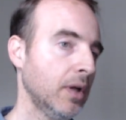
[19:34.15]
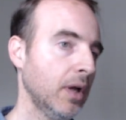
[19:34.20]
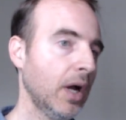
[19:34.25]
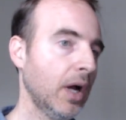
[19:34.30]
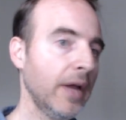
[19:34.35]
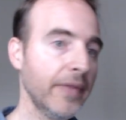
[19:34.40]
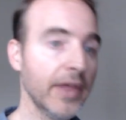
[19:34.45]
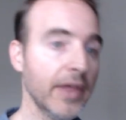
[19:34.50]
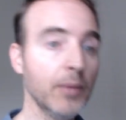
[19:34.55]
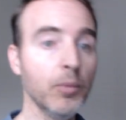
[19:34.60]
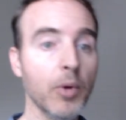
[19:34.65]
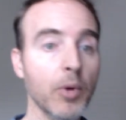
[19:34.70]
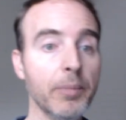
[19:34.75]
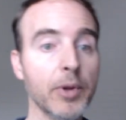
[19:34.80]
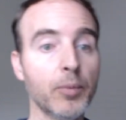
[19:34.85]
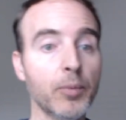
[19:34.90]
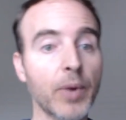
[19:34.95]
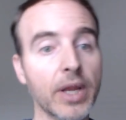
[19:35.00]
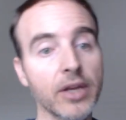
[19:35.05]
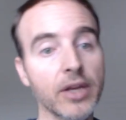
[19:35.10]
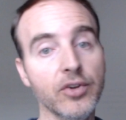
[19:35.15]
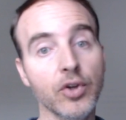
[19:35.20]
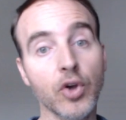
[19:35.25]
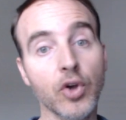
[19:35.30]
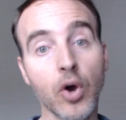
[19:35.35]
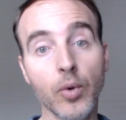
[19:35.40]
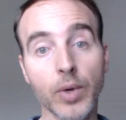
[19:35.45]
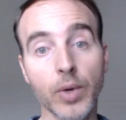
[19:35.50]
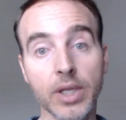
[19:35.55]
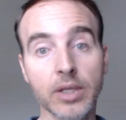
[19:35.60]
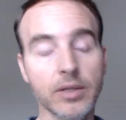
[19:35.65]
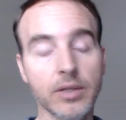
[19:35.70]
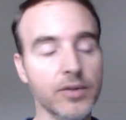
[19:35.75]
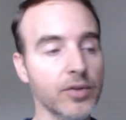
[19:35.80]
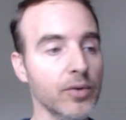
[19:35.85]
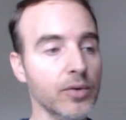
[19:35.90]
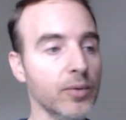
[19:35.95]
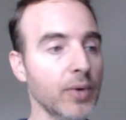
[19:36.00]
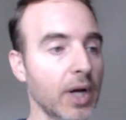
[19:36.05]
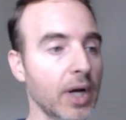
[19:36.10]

and then we'll be ready to go into.